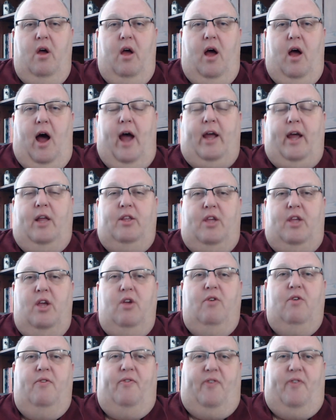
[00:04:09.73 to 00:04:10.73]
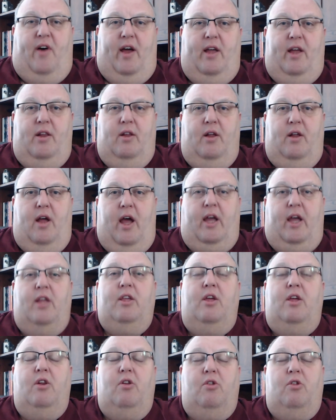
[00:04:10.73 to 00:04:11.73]
I continue to fight, I
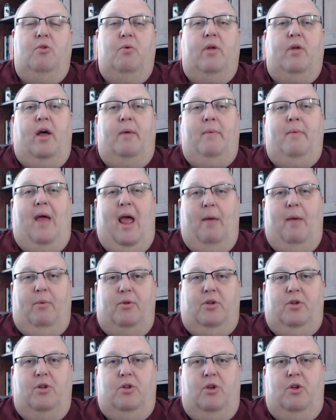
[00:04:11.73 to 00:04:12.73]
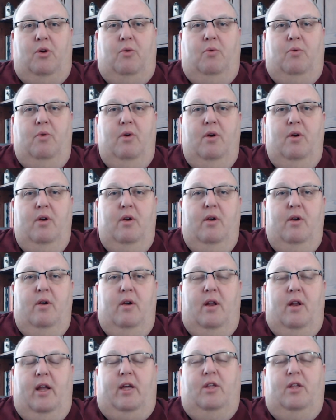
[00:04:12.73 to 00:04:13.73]
continue to do what I'm able to do,
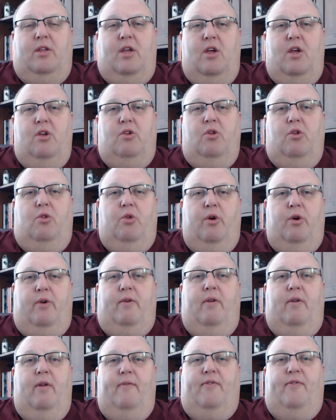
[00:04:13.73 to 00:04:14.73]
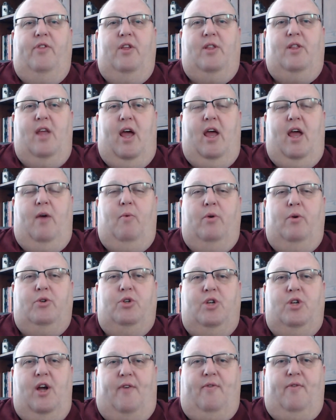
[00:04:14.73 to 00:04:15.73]
and I continue to look for the day in
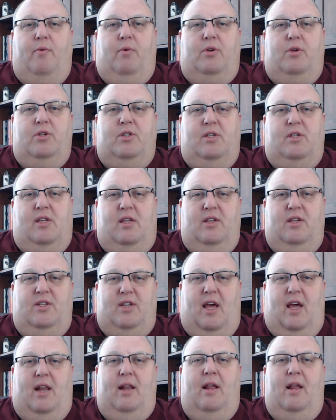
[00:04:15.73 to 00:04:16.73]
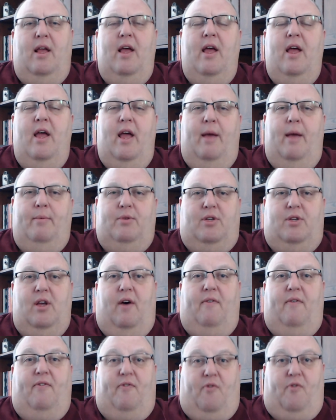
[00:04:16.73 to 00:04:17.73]
which Jeffrey will set
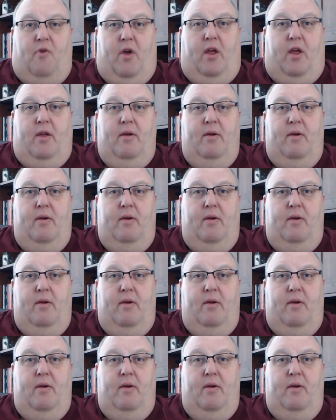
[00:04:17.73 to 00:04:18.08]
himself free